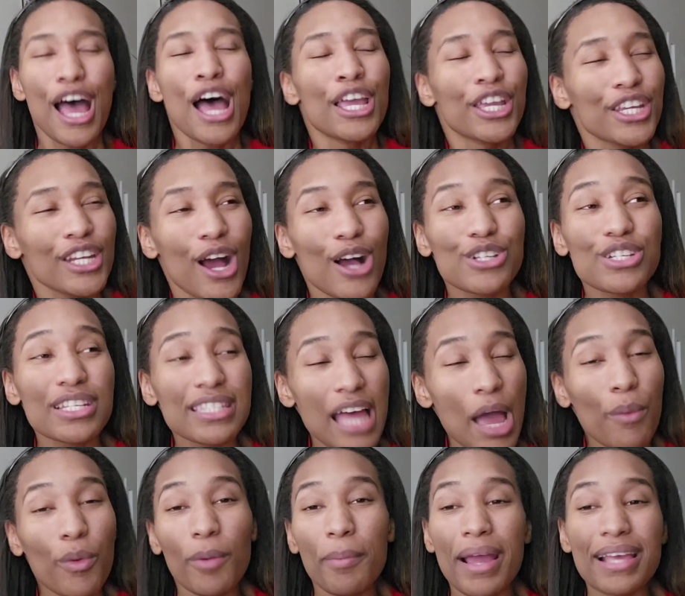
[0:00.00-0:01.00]
You know, she's like,
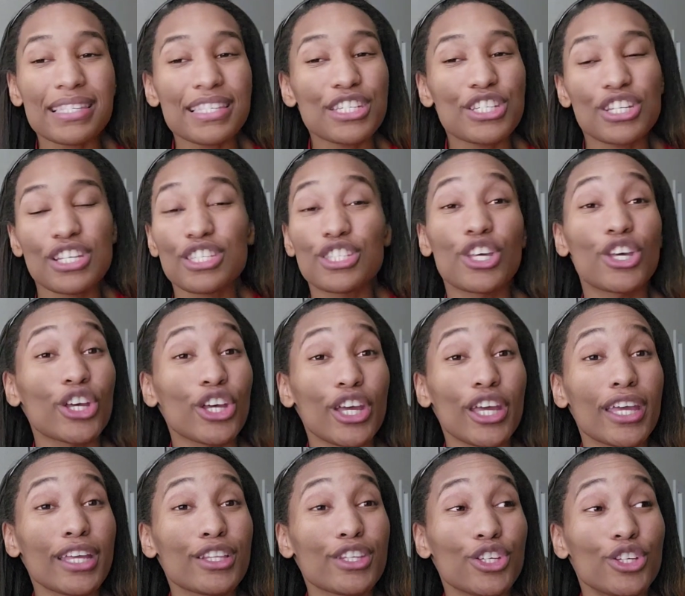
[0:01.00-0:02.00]
we're basically just
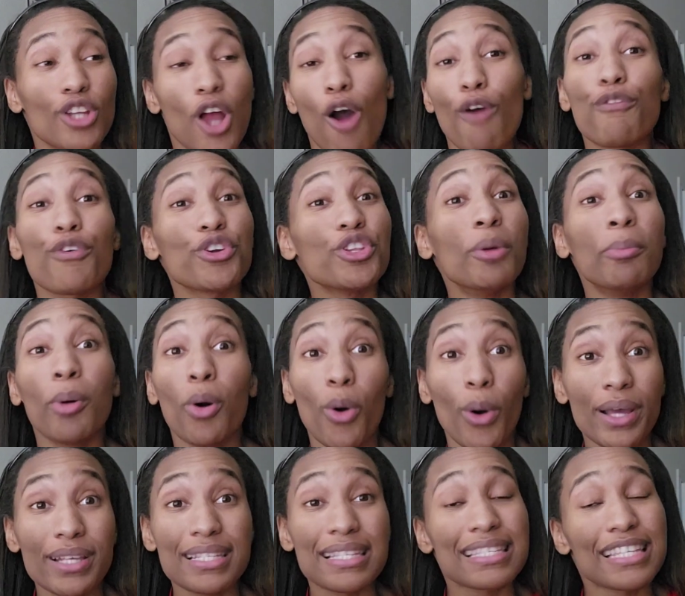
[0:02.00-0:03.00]
good, you know, for the
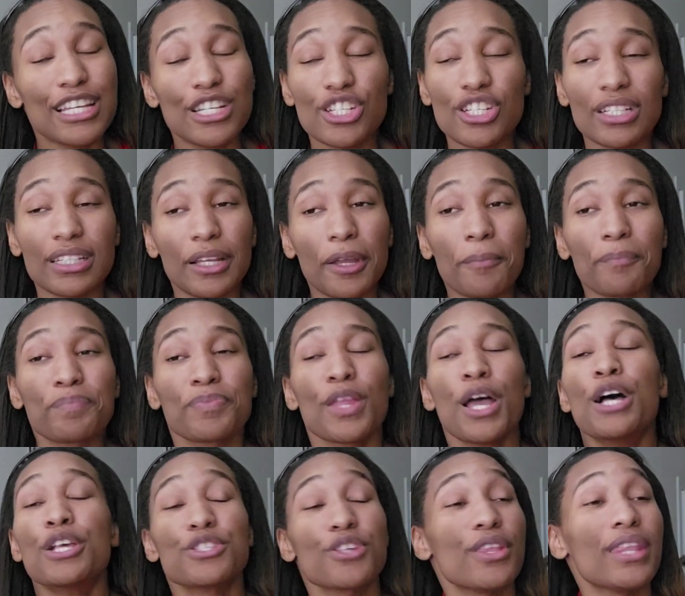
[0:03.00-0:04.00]
boys, essentially.
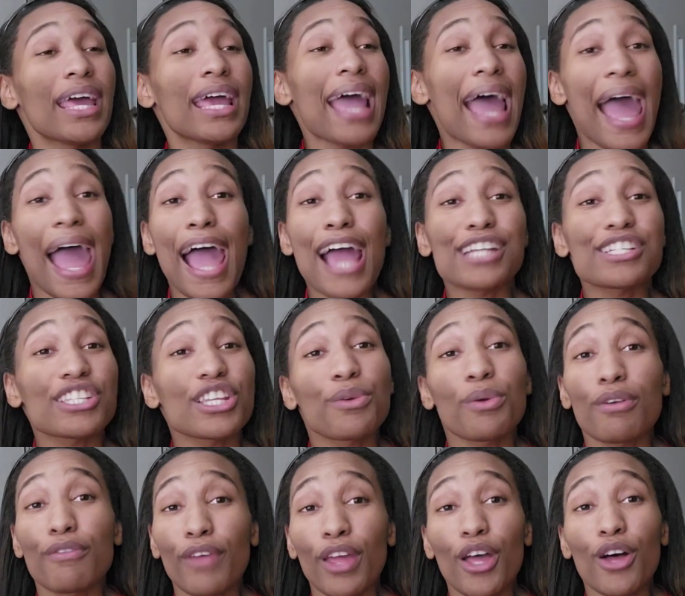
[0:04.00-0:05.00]
So then Ashley
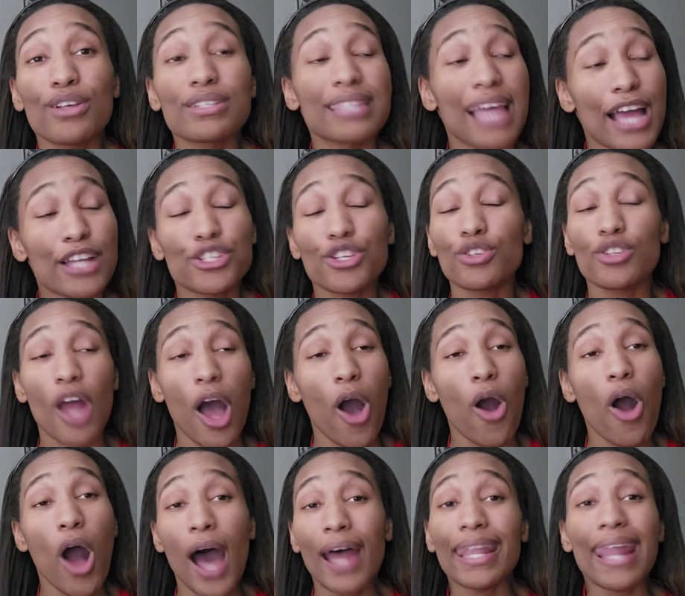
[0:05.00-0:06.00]
reveals that, you know,
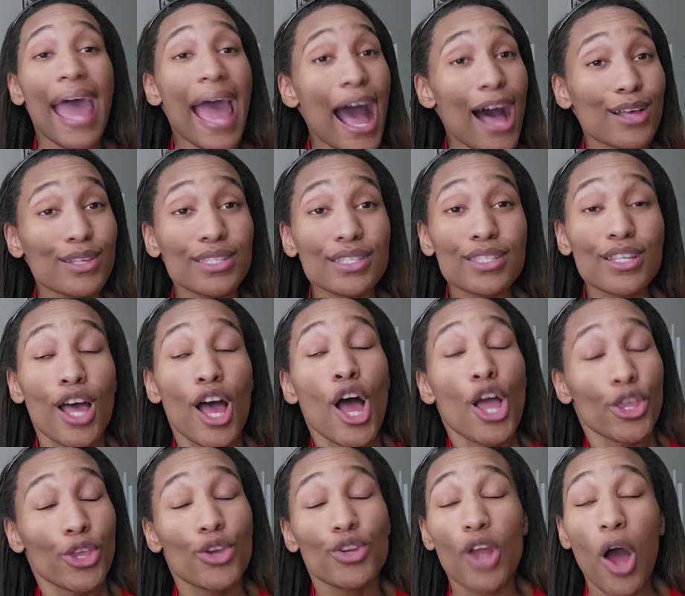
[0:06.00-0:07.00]
on the house,
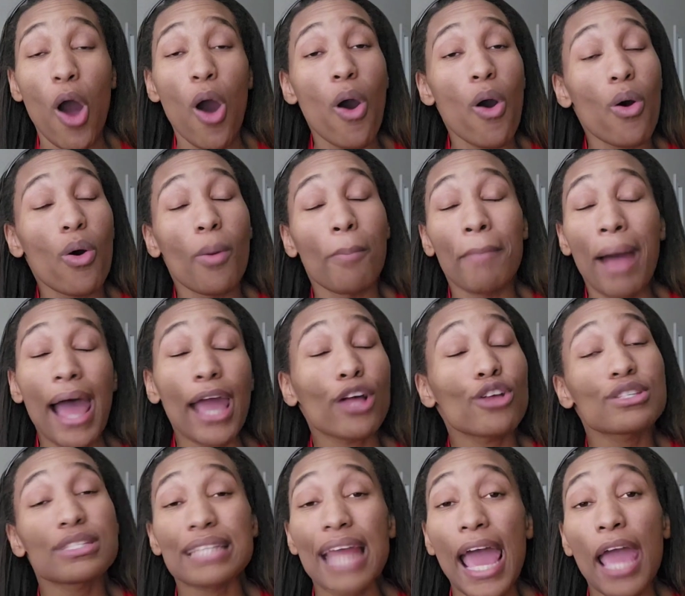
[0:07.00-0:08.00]
you know,
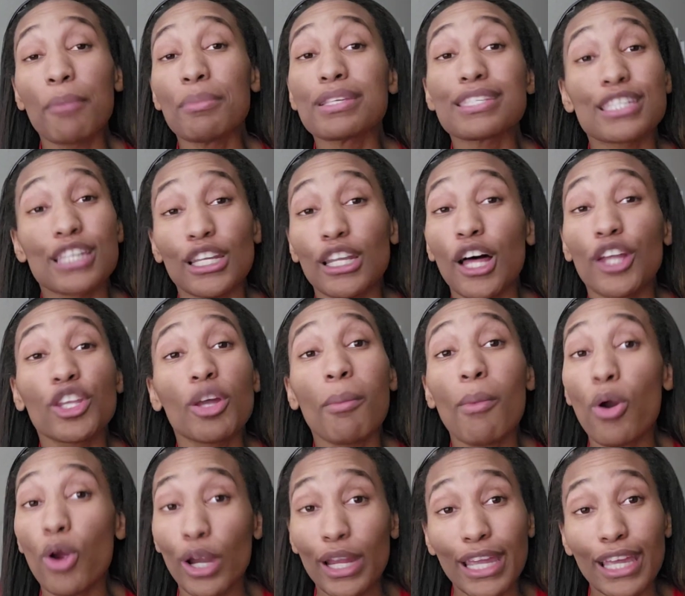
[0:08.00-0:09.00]
Michael's name is still on the
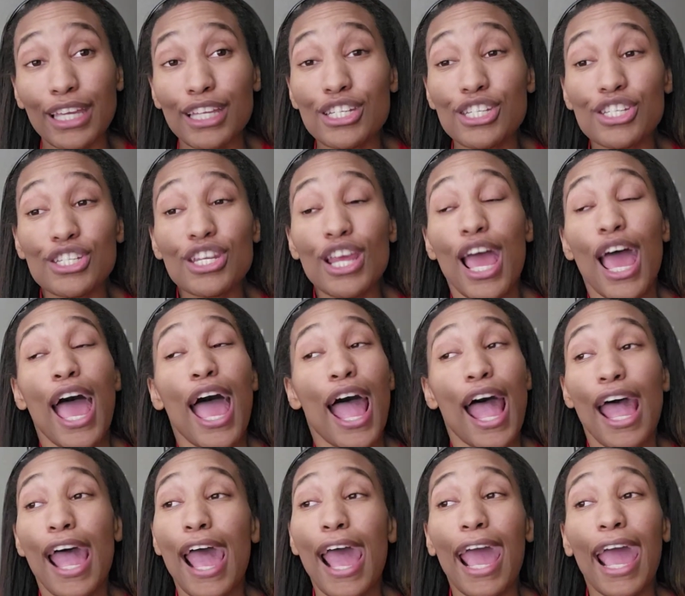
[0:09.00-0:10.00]
mortgage.
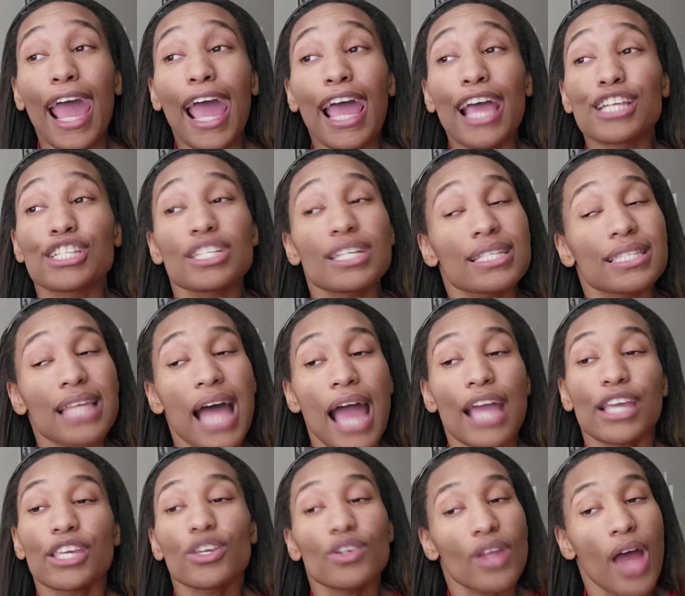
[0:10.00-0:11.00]
And she's like,
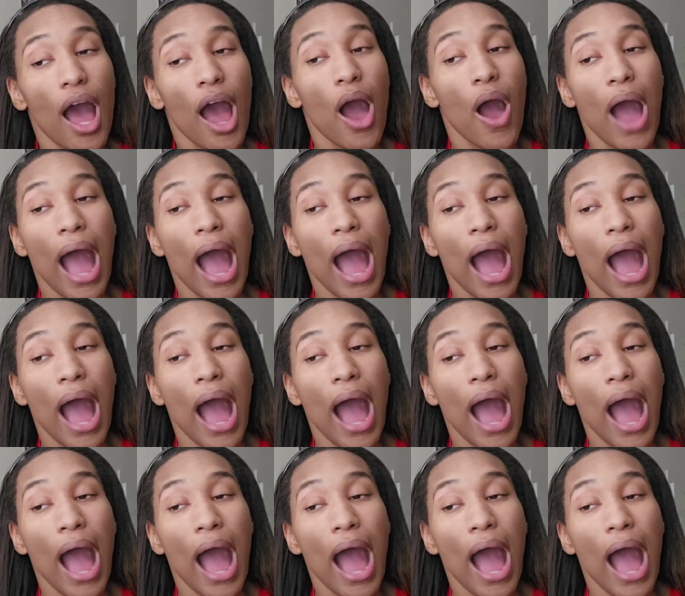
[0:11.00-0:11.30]
you know,